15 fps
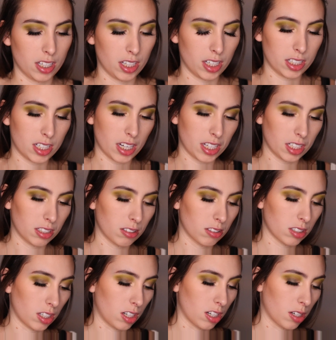and taking
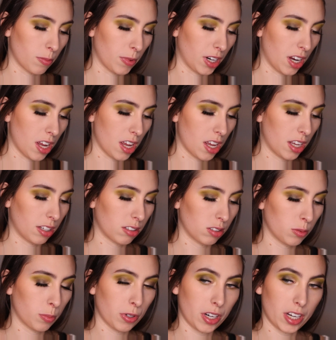those on my
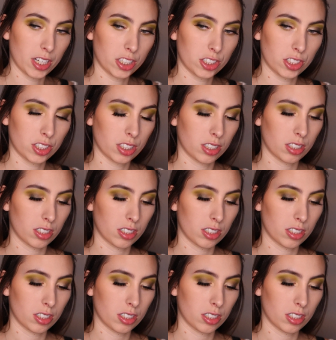angled brush,